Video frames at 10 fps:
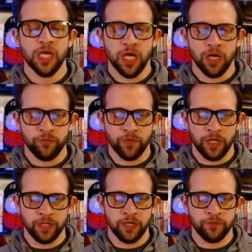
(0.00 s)
of
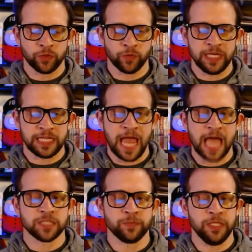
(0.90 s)
the Great
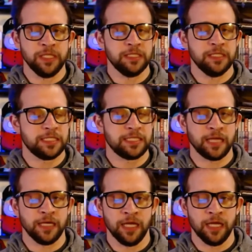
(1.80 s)
Gatsby
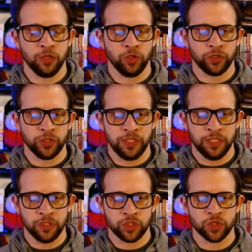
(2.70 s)
set along
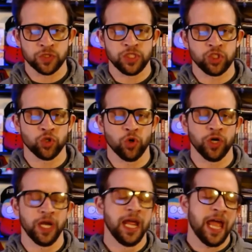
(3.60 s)
the Jersey
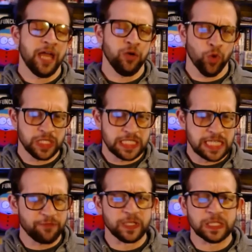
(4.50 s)
Shore, and who are
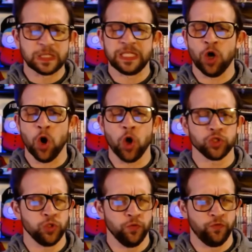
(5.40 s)
definitely all
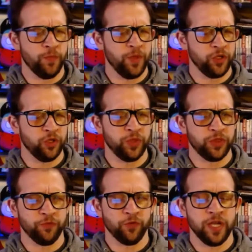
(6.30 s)
too familiar with
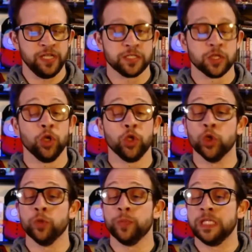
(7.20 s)
the phrase
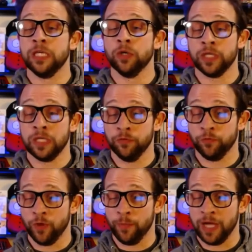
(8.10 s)
"you'll be hearing
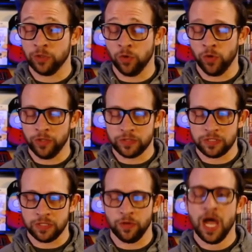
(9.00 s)
from my lawyer."
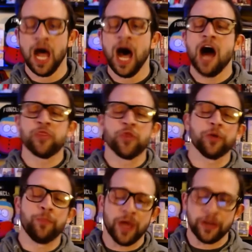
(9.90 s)
So I
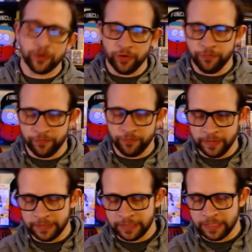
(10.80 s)
thought better of
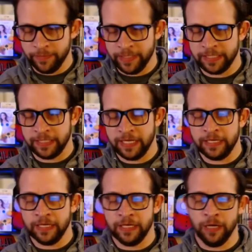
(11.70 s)
committing
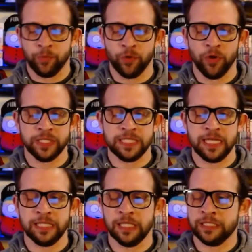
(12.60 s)
a broad
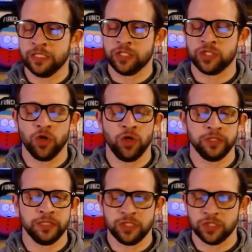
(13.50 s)
daylight
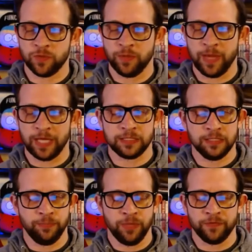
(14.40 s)
assault and just went back
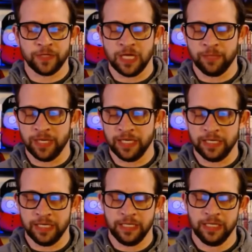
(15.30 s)
to puffing on
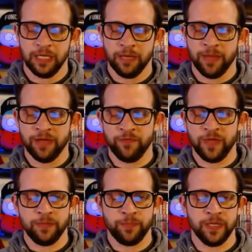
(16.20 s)
my
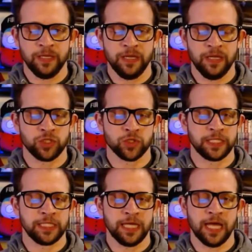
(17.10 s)
vape and
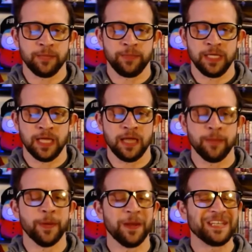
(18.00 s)
drinking
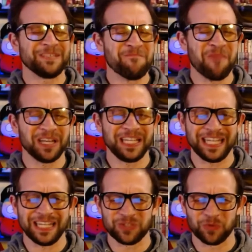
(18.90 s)
IPA. But money
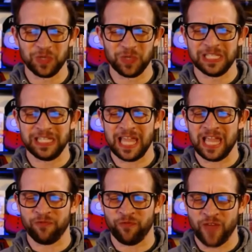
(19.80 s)
is really
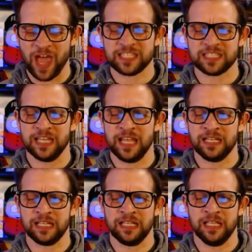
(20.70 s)
a
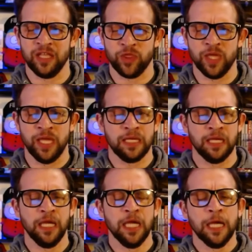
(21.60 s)
fascinating thing,
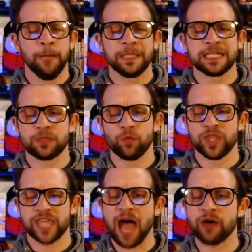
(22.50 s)
because
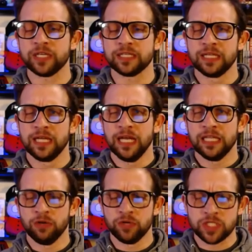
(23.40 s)
without it,
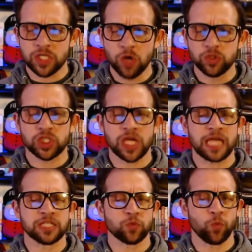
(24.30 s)
there is no
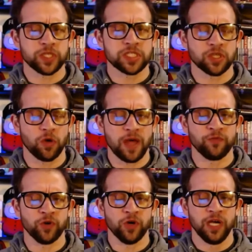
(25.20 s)
chance
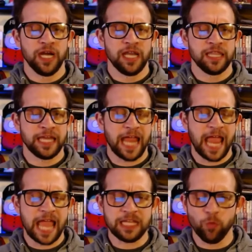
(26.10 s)
whatsoever that
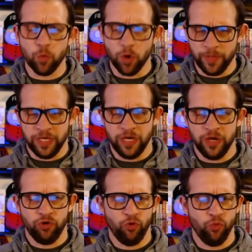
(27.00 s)
any woman
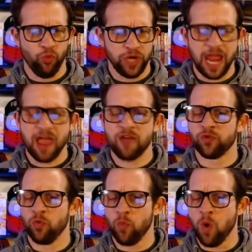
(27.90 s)
would
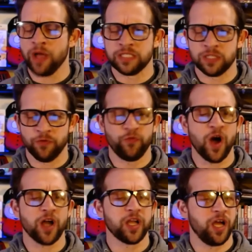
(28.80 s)
ever want to
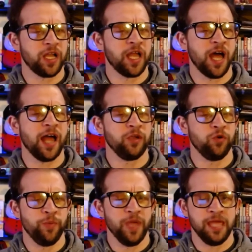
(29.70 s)
fuck a guy
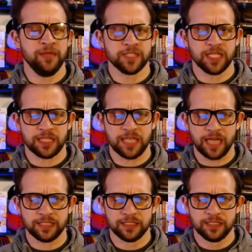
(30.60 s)
who behaves like
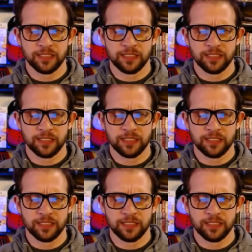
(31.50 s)
that.